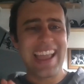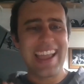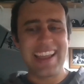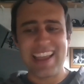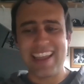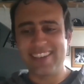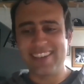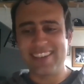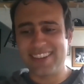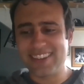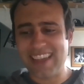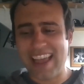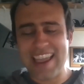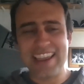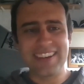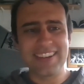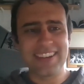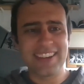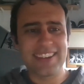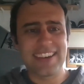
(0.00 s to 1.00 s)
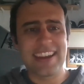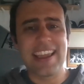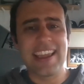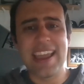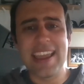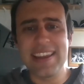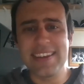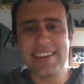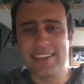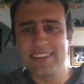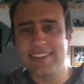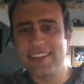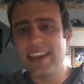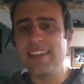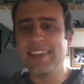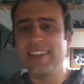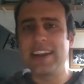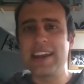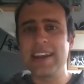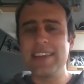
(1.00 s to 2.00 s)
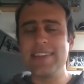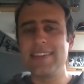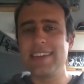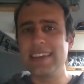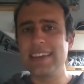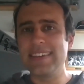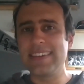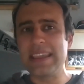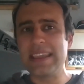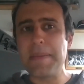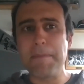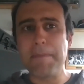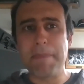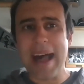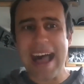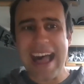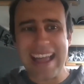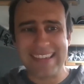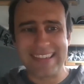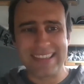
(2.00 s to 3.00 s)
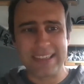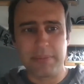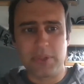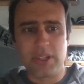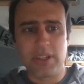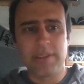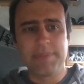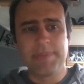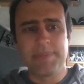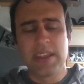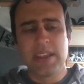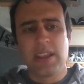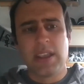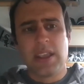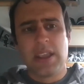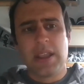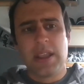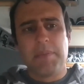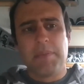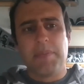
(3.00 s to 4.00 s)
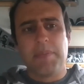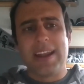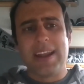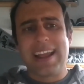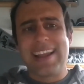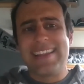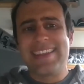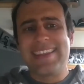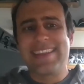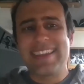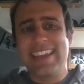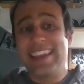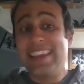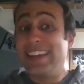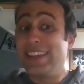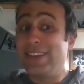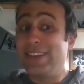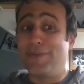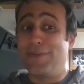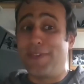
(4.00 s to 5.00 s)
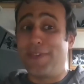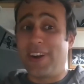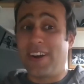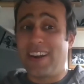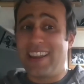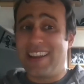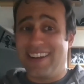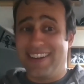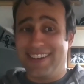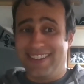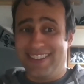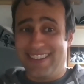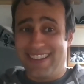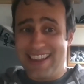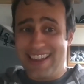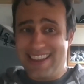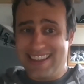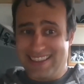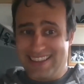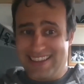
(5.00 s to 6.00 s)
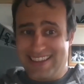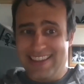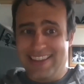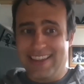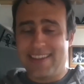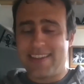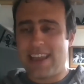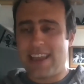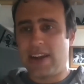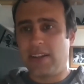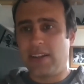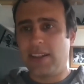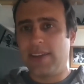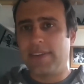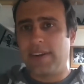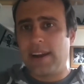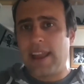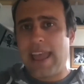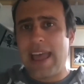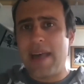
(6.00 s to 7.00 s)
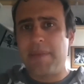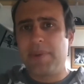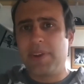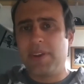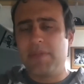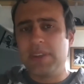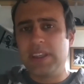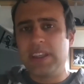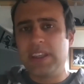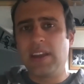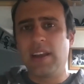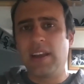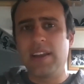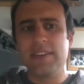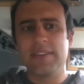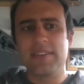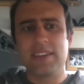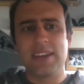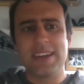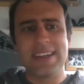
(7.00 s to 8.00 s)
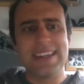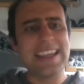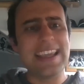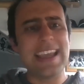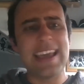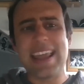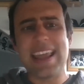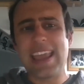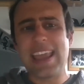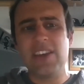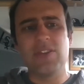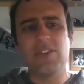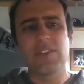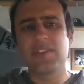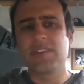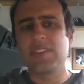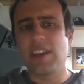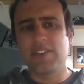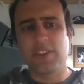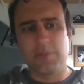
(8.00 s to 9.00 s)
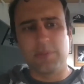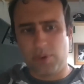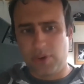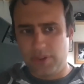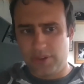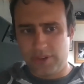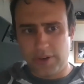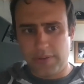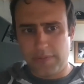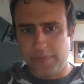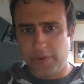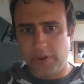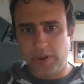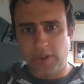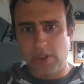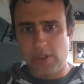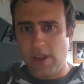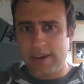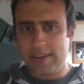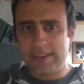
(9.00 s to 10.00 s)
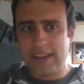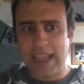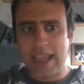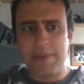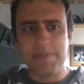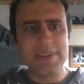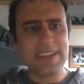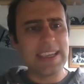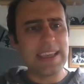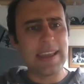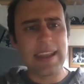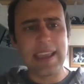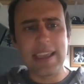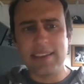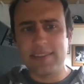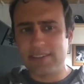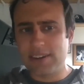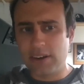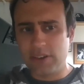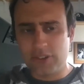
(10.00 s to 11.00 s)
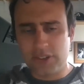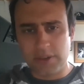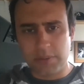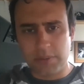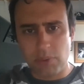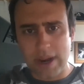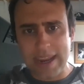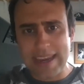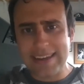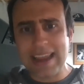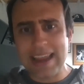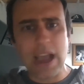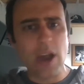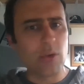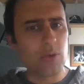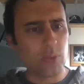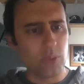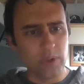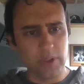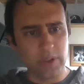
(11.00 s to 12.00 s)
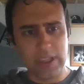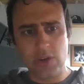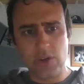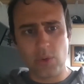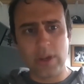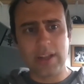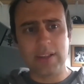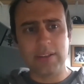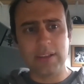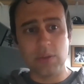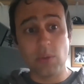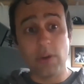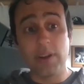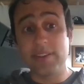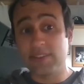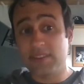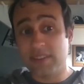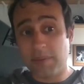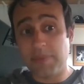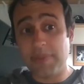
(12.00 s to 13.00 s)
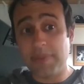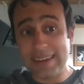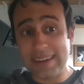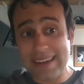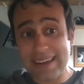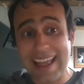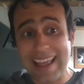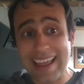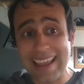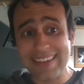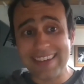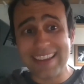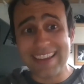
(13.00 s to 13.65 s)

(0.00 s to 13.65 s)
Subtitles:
As a scientist, I hate to say that anything is impossible, but I think it is very unlikely that that'll ever happen because DNA just doesn't preserve for a long time. DNA starts to break down really quickly once something dies.